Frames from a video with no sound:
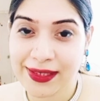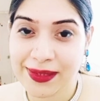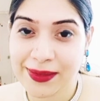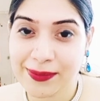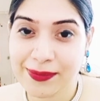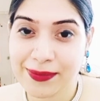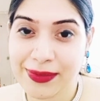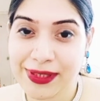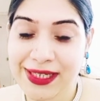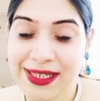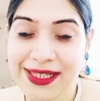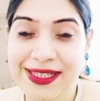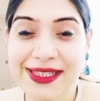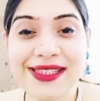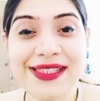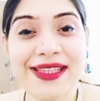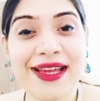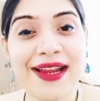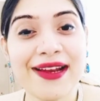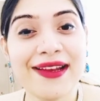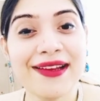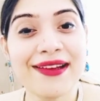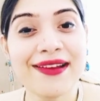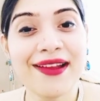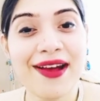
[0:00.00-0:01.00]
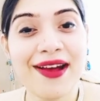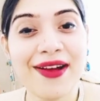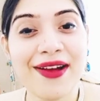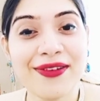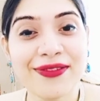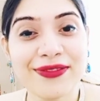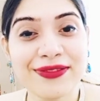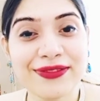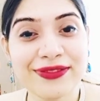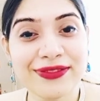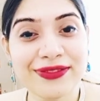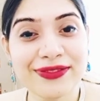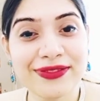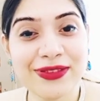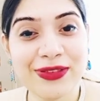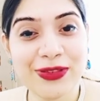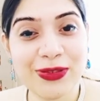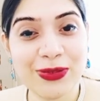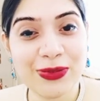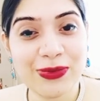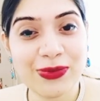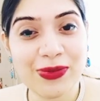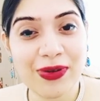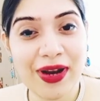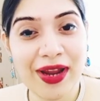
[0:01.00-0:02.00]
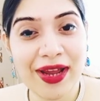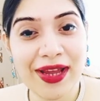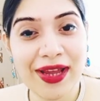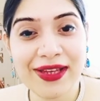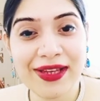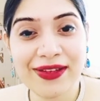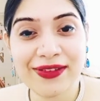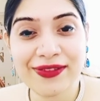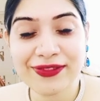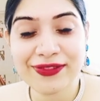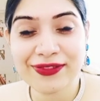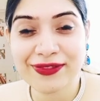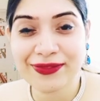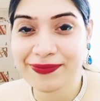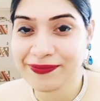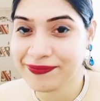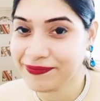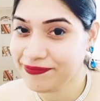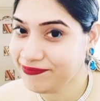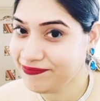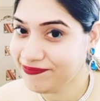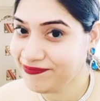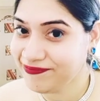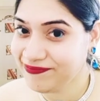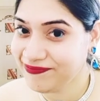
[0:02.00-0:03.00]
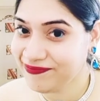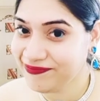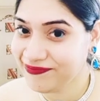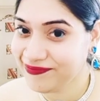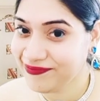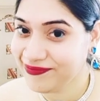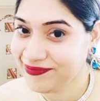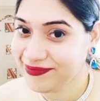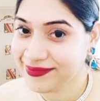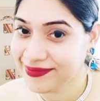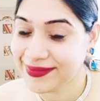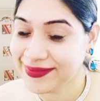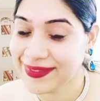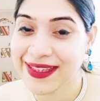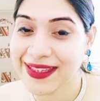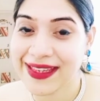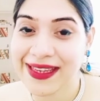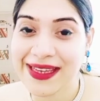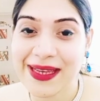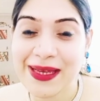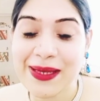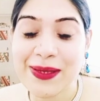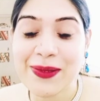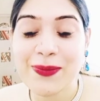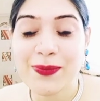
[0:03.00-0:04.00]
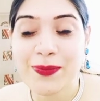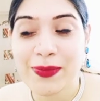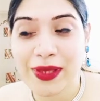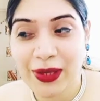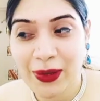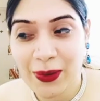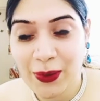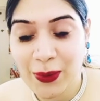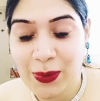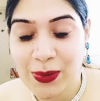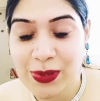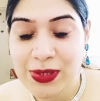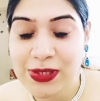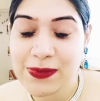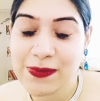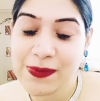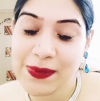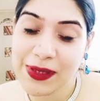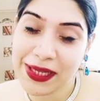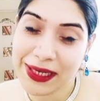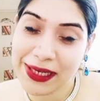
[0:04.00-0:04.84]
But is that enough to thrive? Mm-mm. Because we are